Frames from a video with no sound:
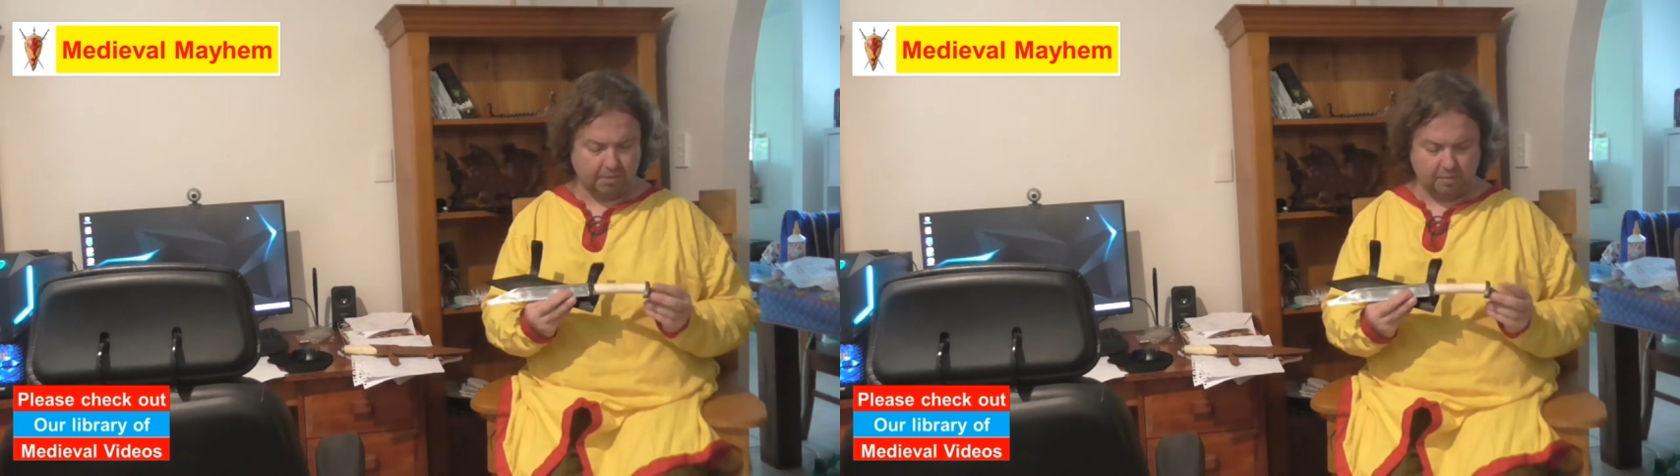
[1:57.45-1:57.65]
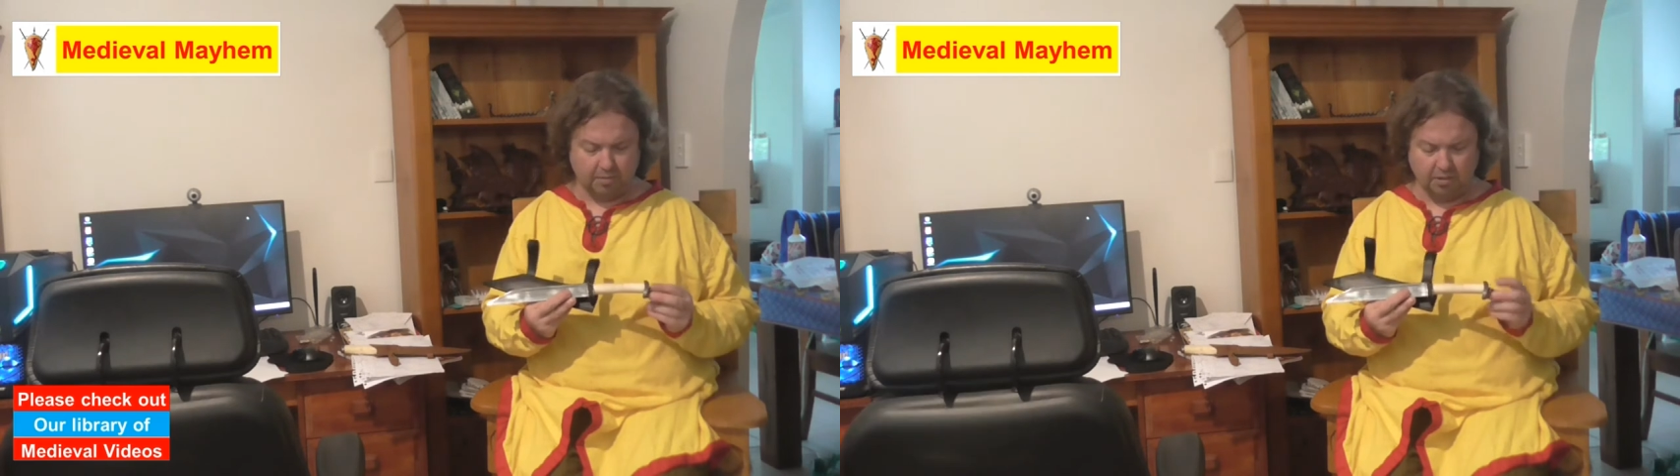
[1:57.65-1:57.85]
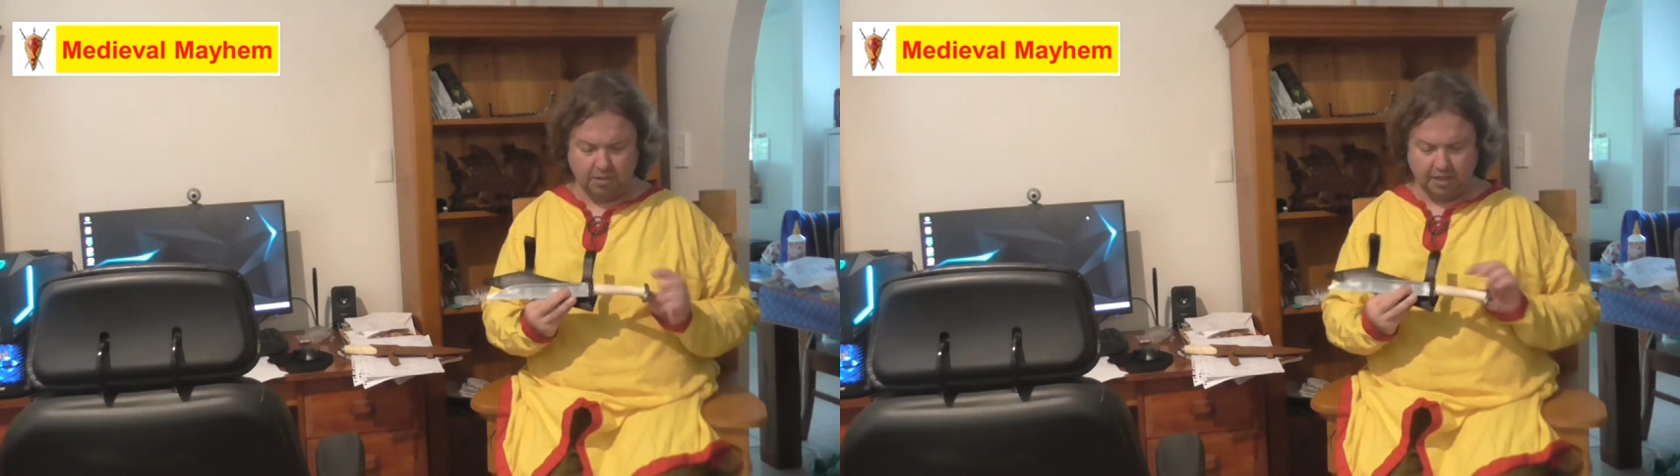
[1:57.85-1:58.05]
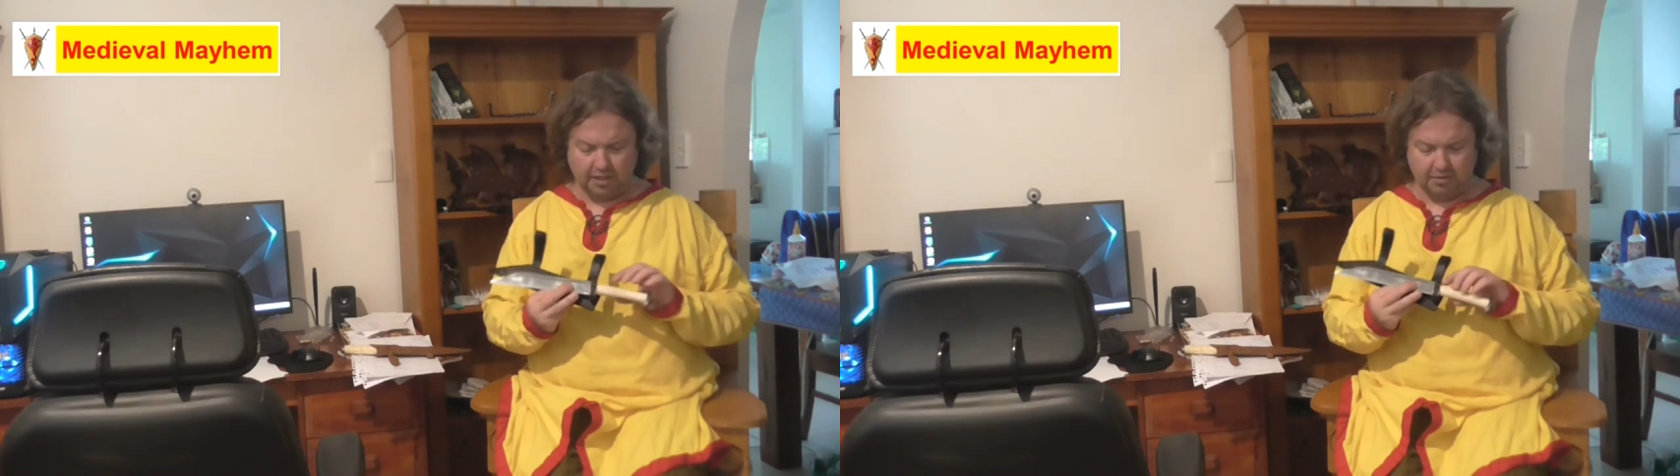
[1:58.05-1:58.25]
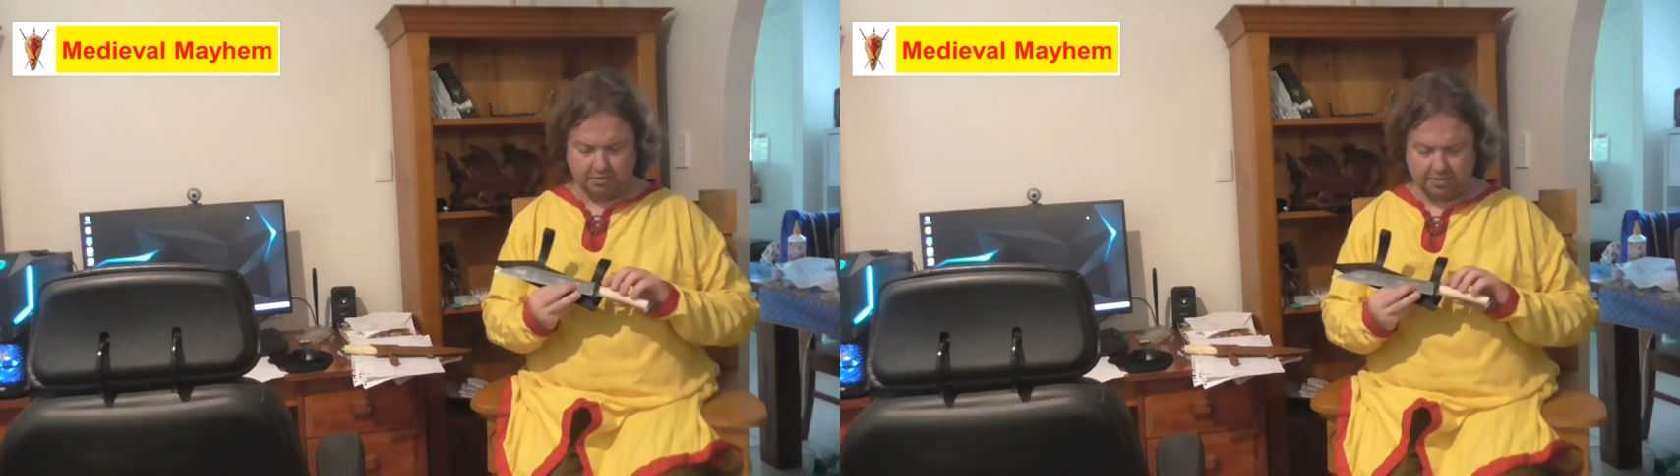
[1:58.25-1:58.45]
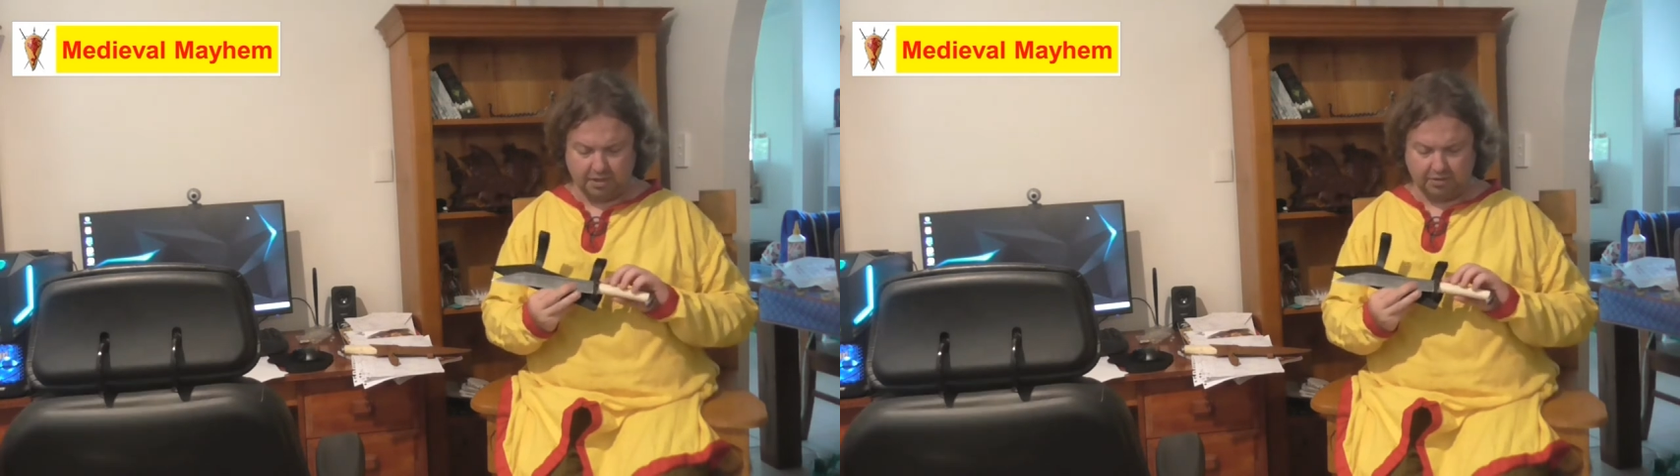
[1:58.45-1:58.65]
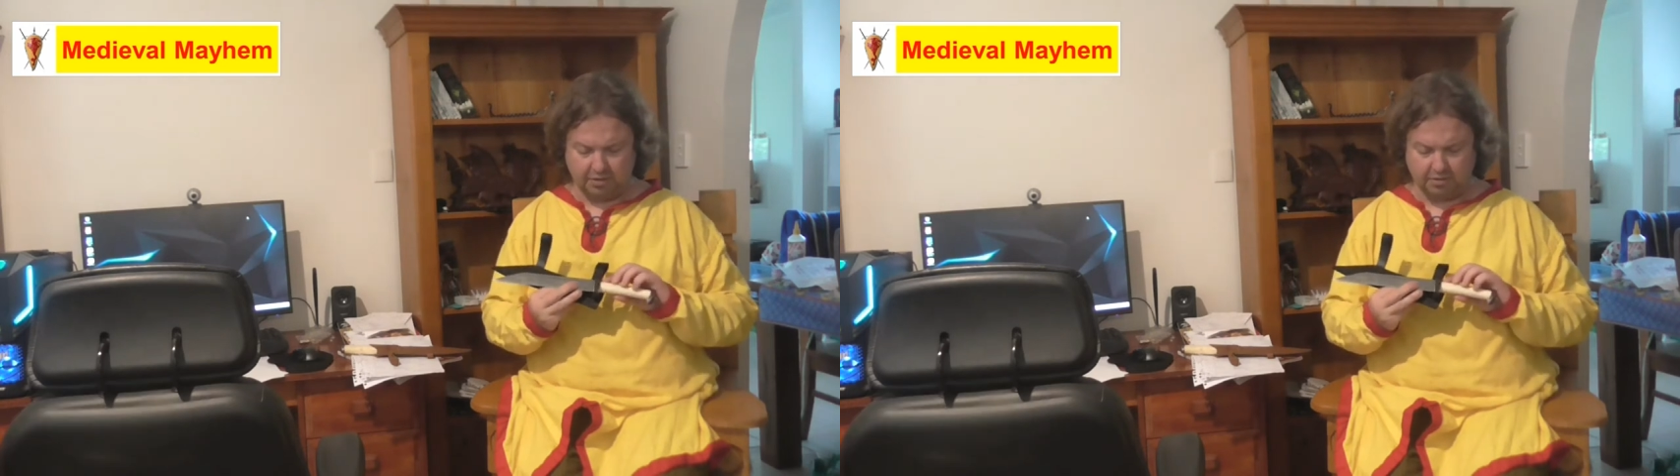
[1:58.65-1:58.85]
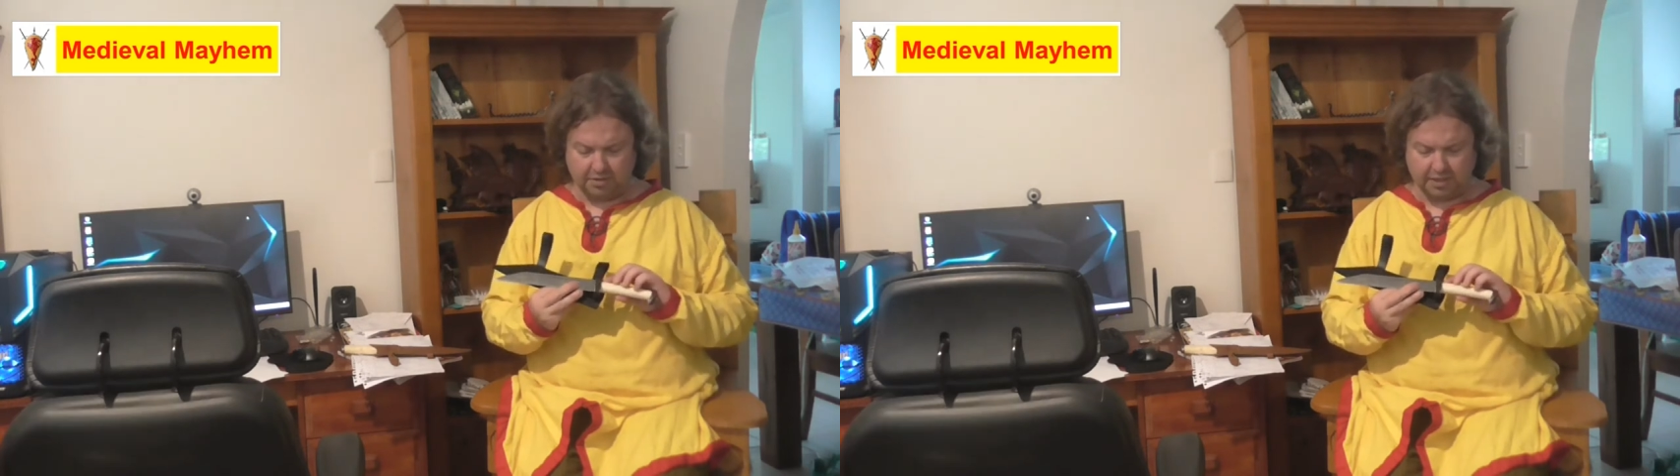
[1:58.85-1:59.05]
pommel and also
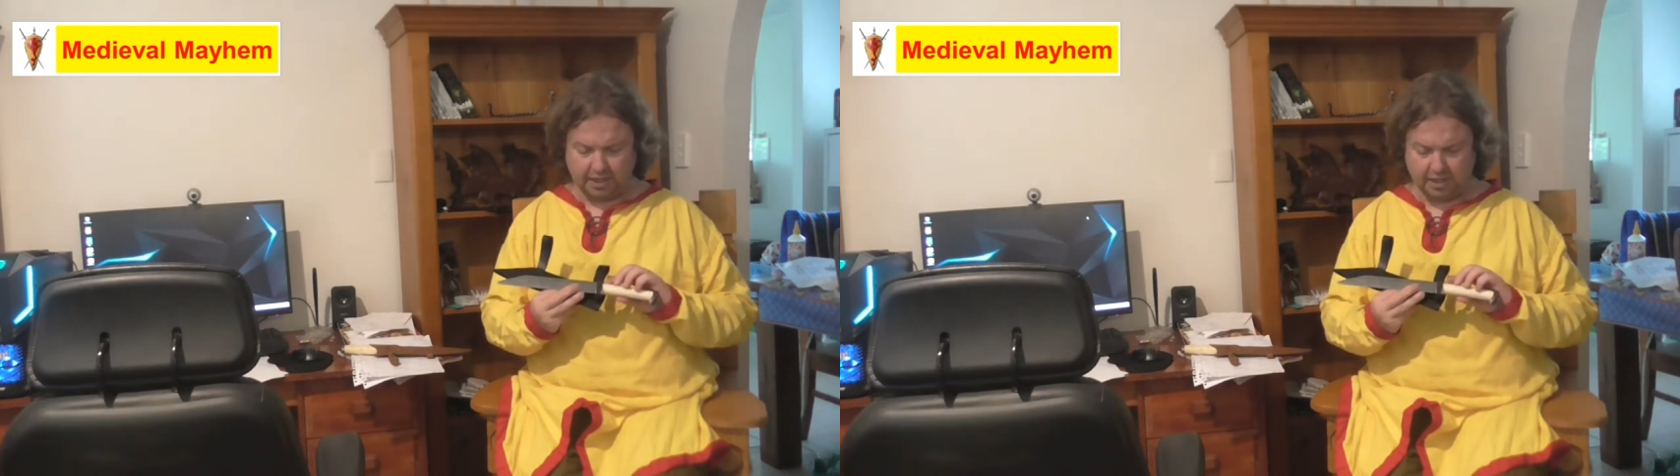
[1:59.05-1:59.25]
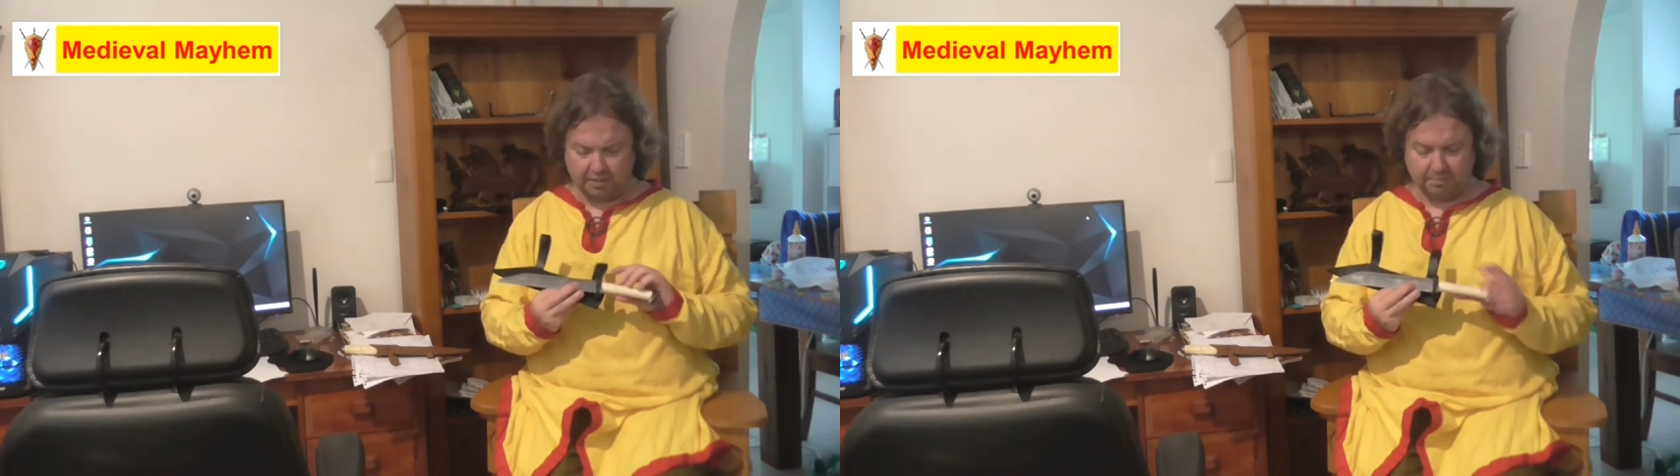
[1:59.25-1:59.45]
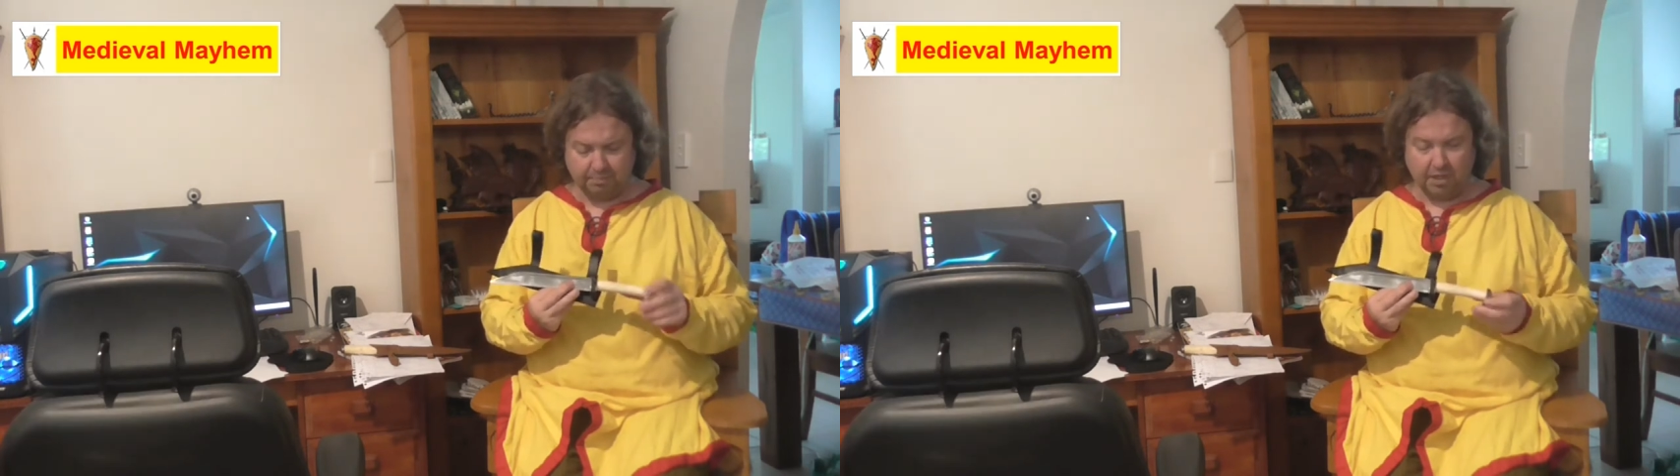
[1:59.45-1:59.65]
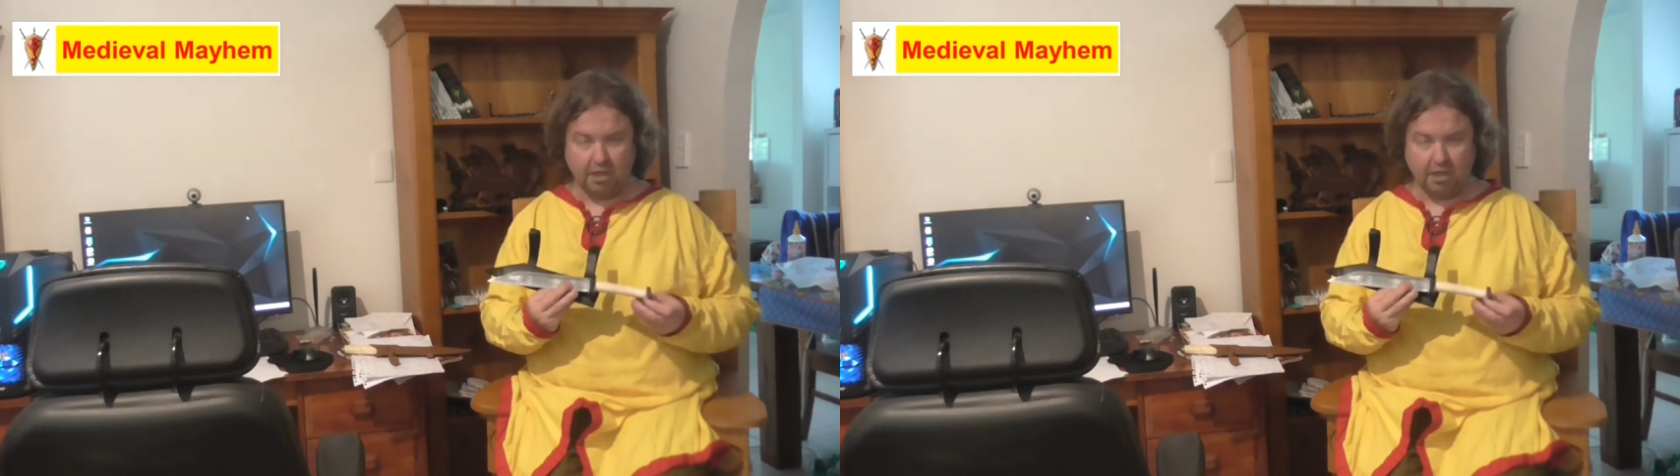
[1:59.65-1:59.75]
the crossguard.